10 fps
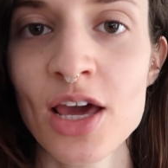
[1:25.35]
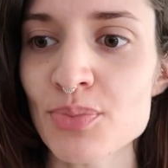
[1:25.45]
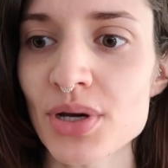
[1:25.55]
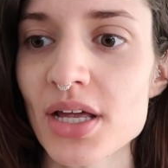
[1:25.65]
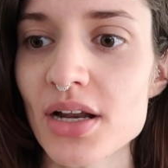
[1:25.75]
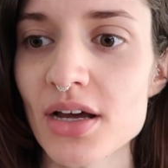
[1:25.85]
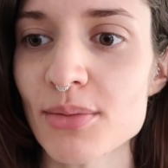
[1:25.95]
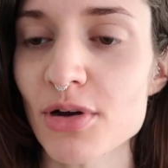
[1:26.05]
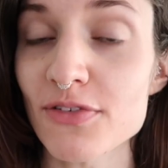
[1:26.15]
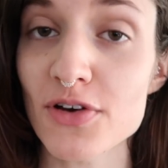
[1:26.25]
but
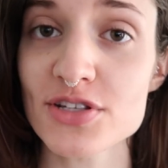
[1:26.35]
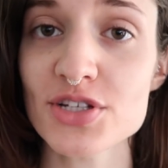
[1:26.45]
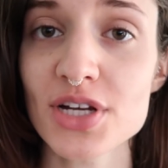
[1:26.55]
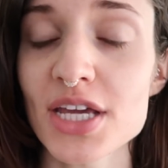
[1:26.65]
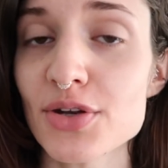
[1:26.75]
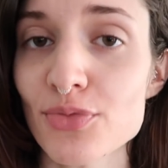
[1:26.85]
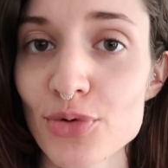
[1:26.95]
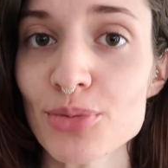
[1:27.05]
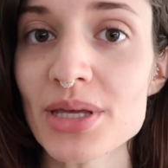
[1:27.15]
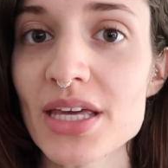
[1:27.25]
our foster kitten
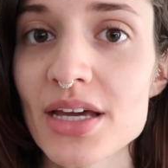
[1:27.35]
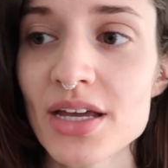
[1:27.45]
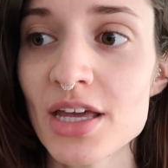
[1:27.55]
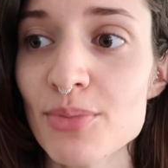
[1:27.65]
Ruby